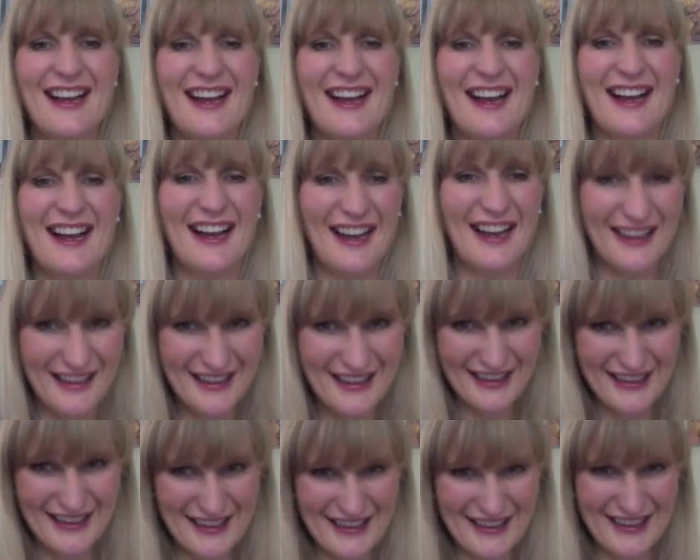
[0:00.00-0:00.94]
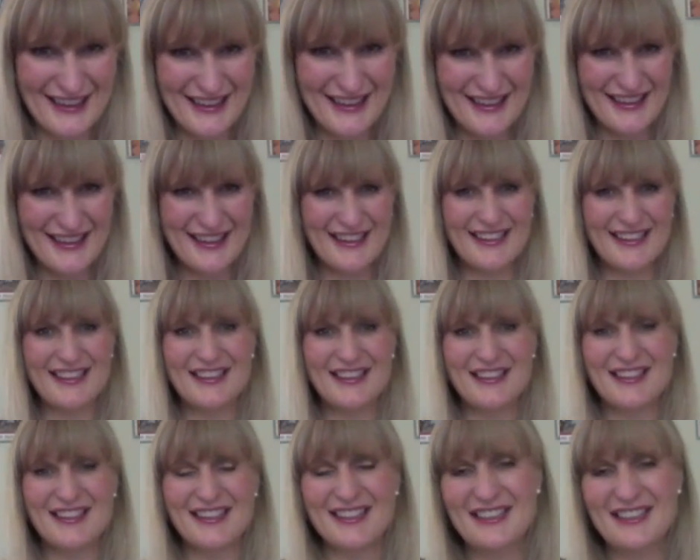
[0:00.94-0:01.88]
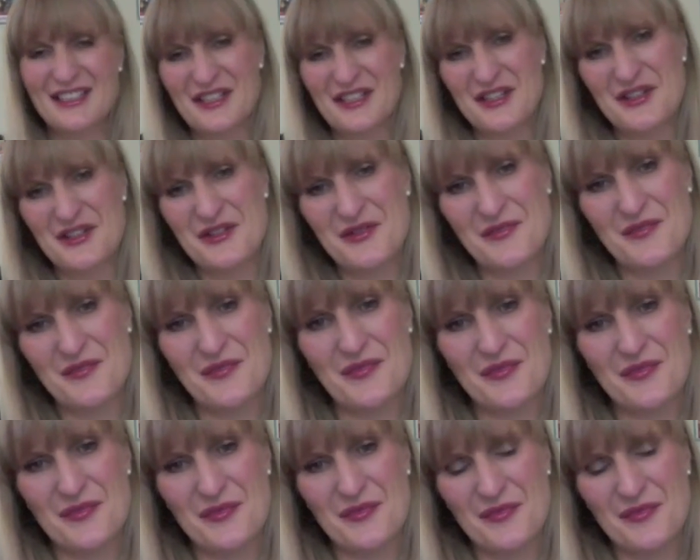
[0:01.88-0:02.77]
(not speaking)